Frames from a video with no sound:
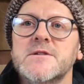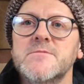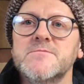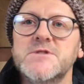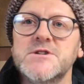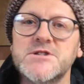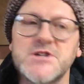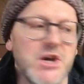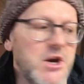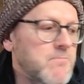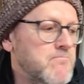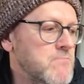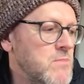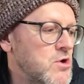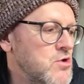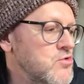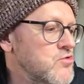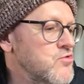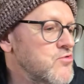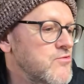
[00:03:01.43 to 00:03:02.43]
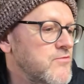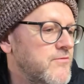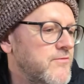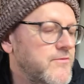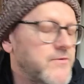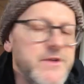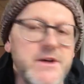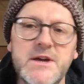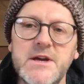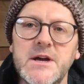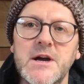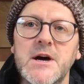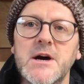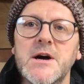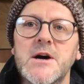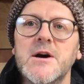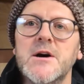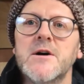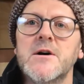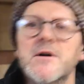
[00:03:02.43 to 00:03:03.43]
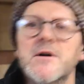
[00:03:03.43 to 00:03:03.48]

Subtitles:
I'm just going to move the